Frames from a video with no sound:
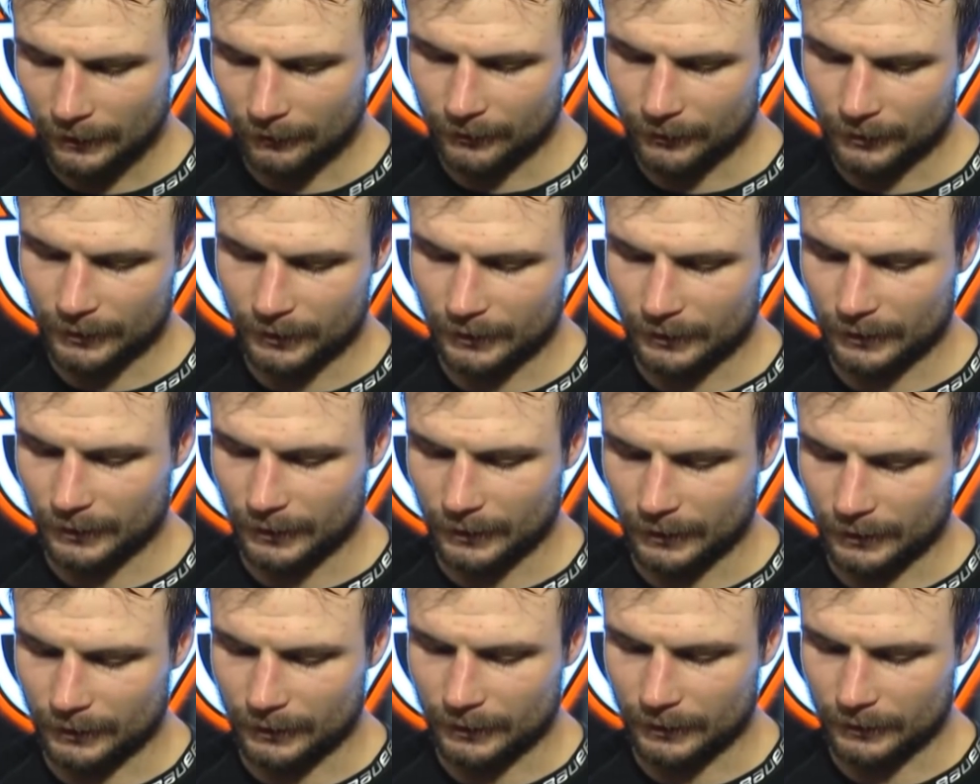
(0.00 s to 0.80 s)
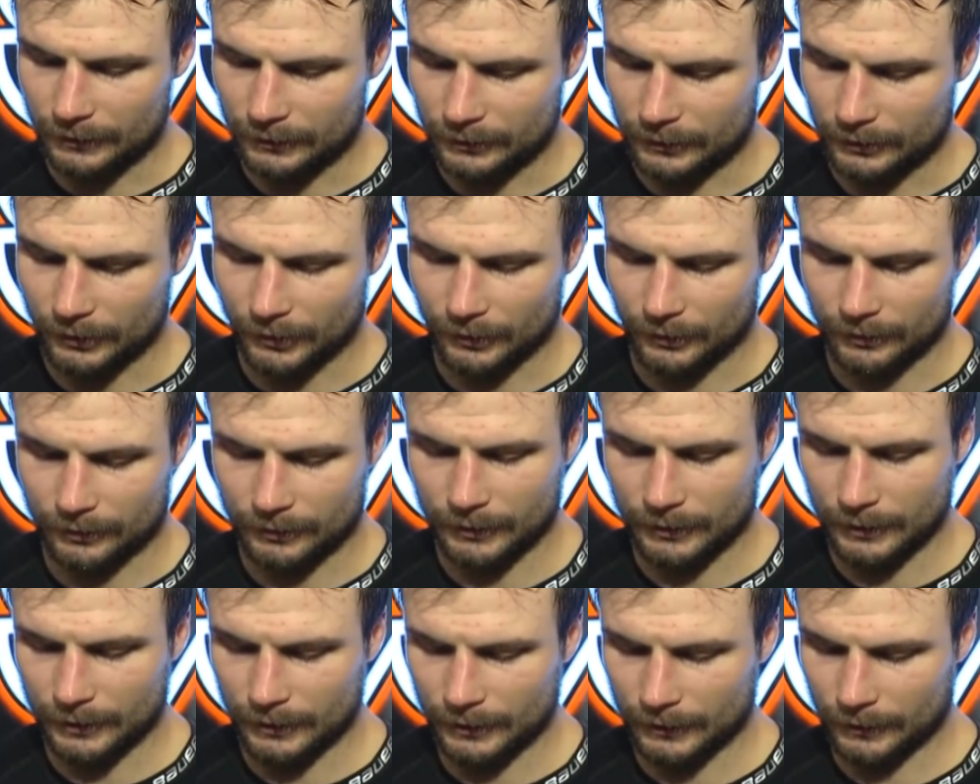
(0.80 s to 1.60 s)
everything that he does. So
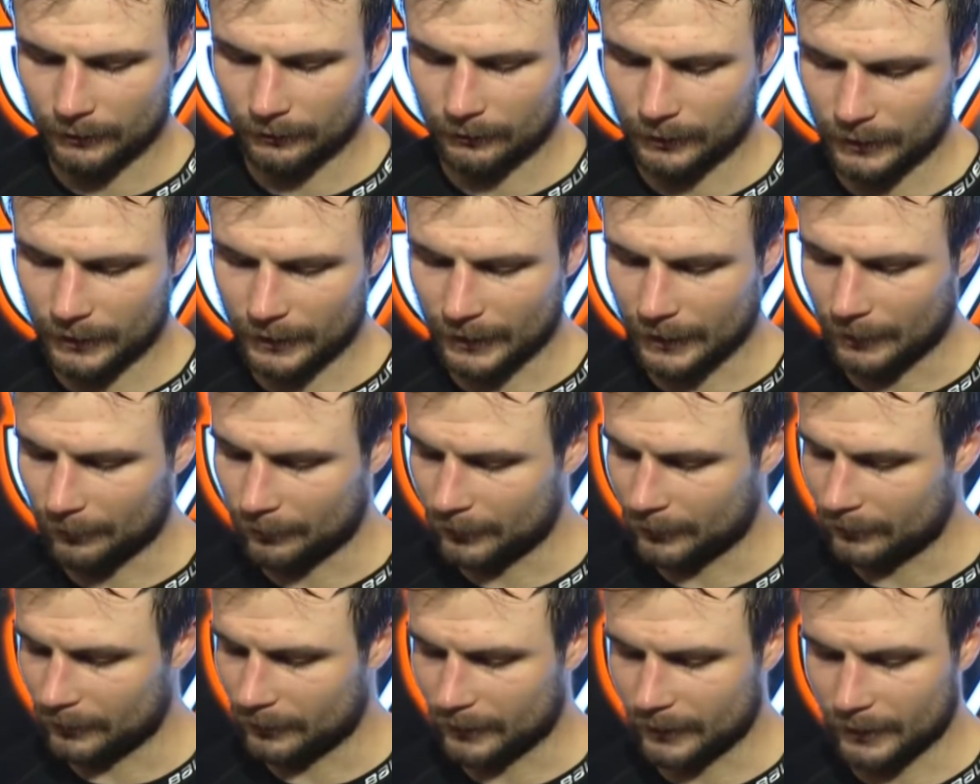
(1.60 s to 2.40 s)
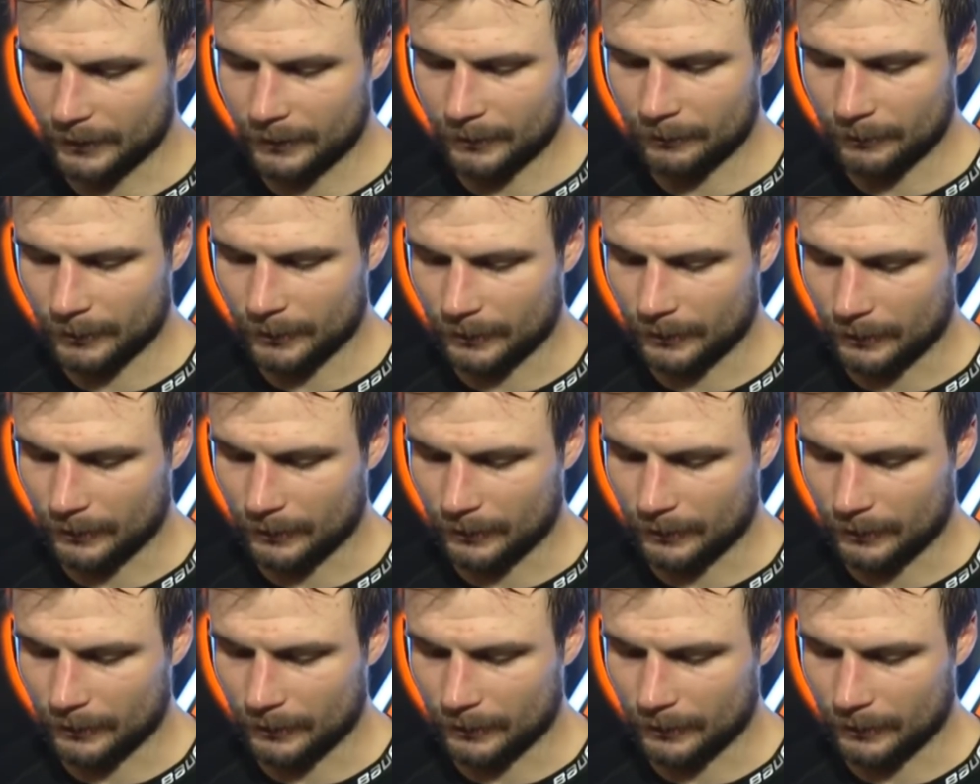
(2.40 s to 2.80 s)
really happy for him,